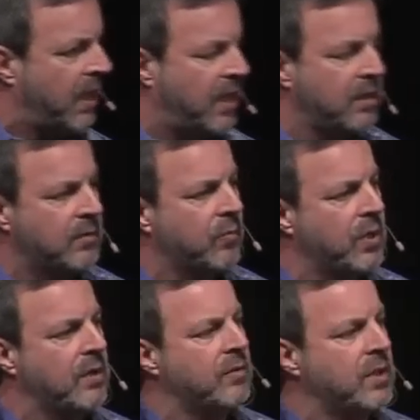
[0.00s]
And
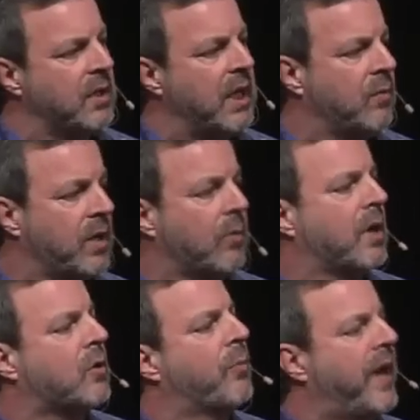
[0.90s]
we, you know, and we don't
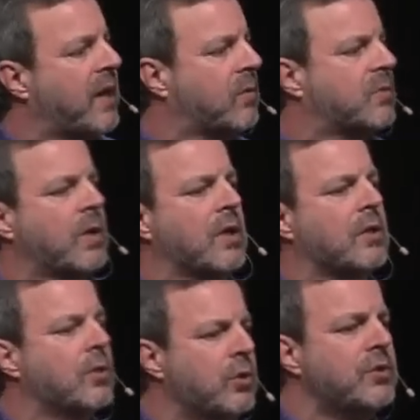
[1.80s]
want to go backwards. We
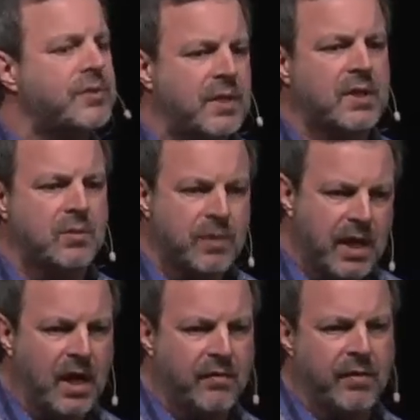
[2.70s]
don't lose things we
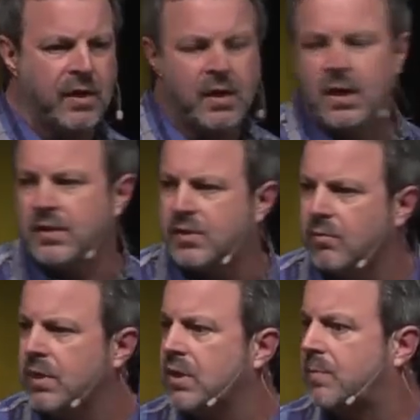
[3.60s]
have. And so
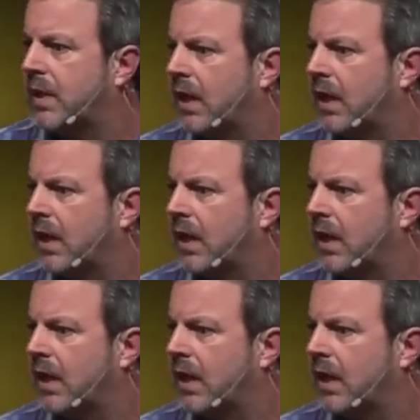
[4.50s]
we just